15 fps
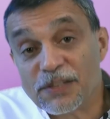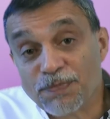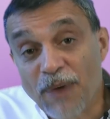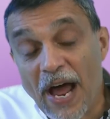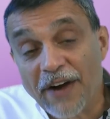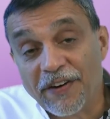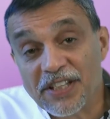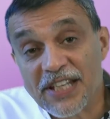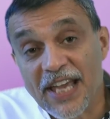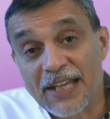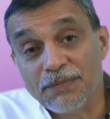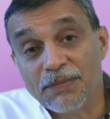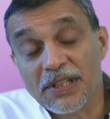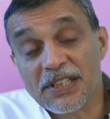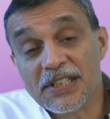prior
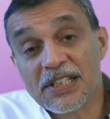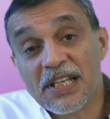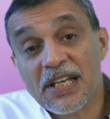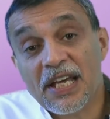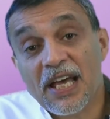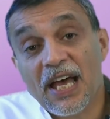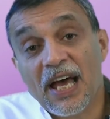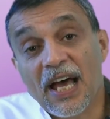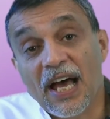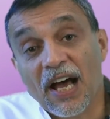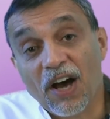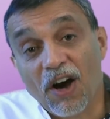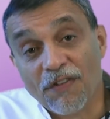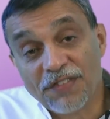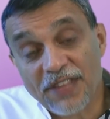attainment
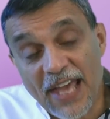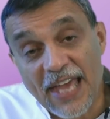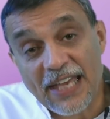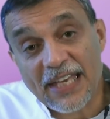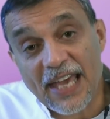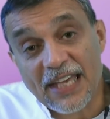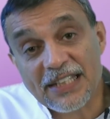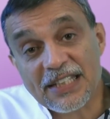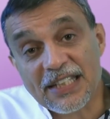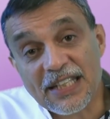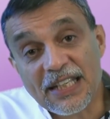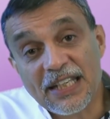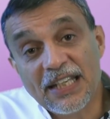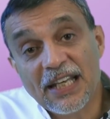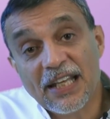of the
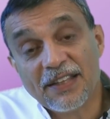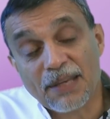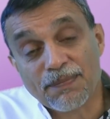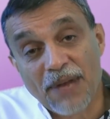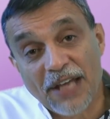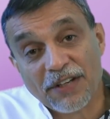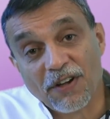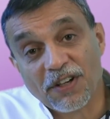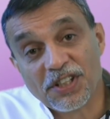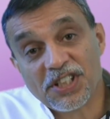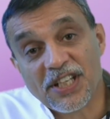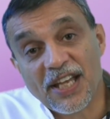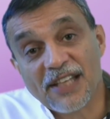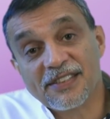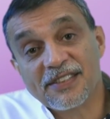AKT, the applied knowledge
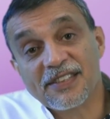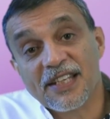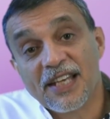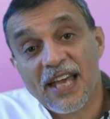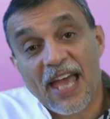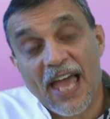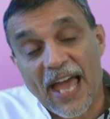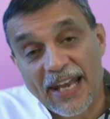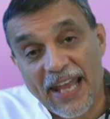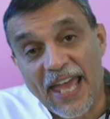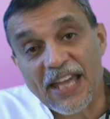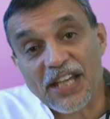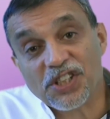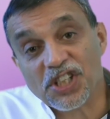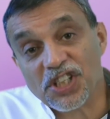test, and
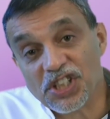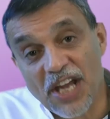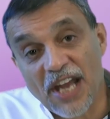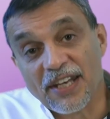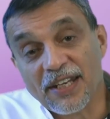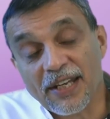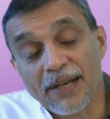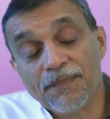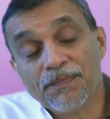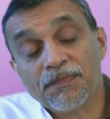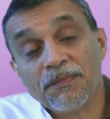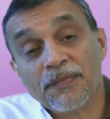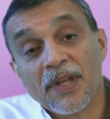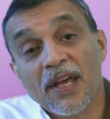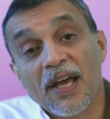age and gender,
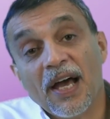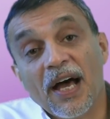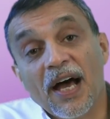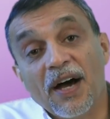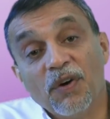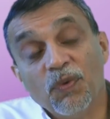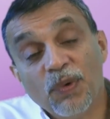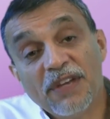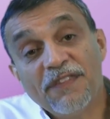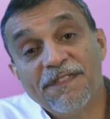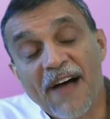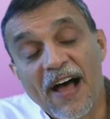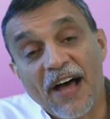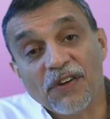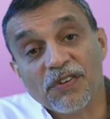we
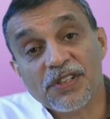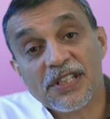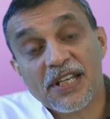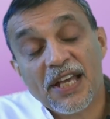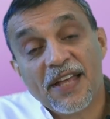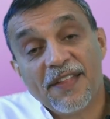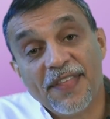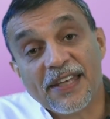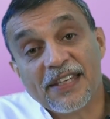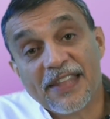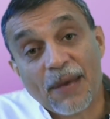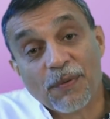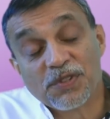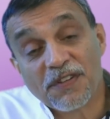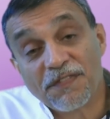found that
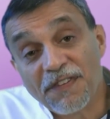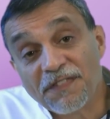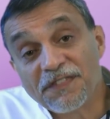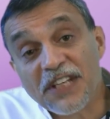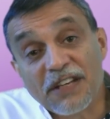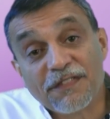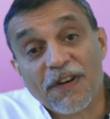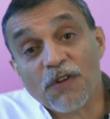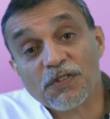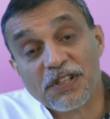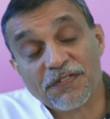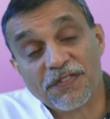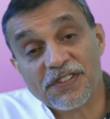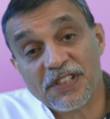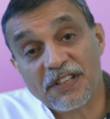there was a 15-fold
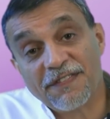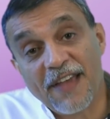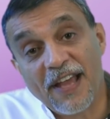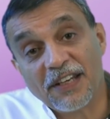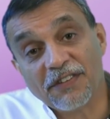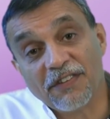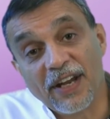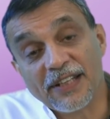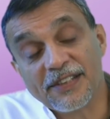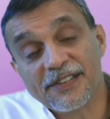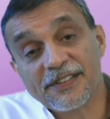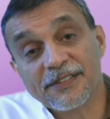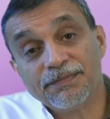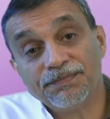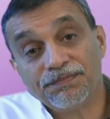difference in failure
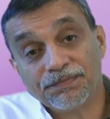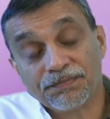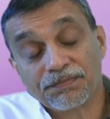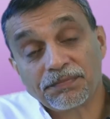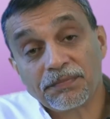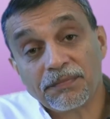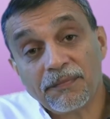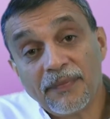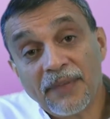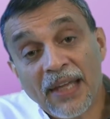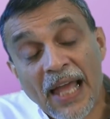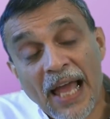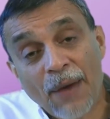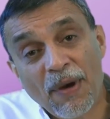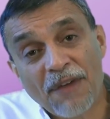rates.
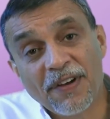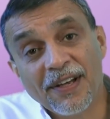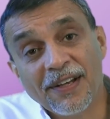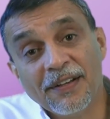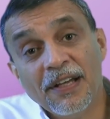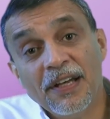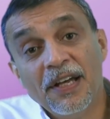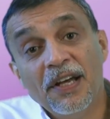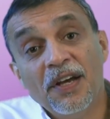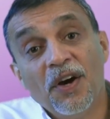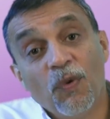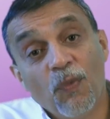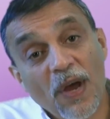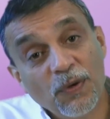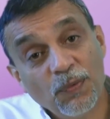However,
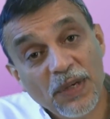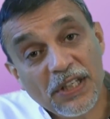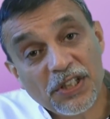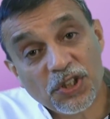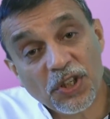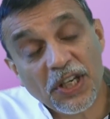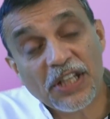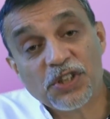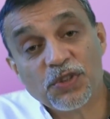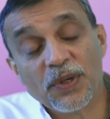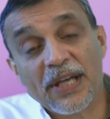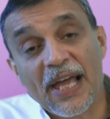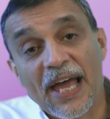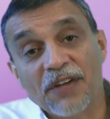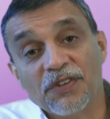when we took into
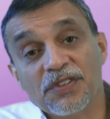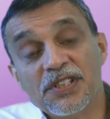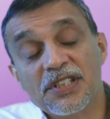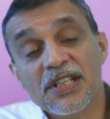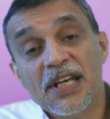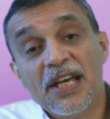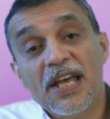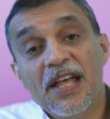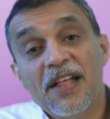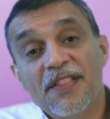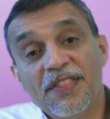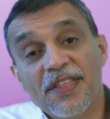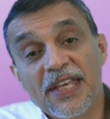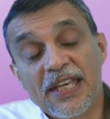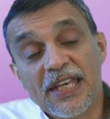account
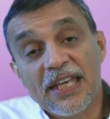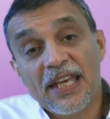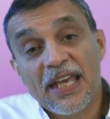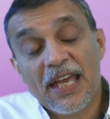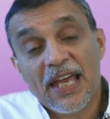the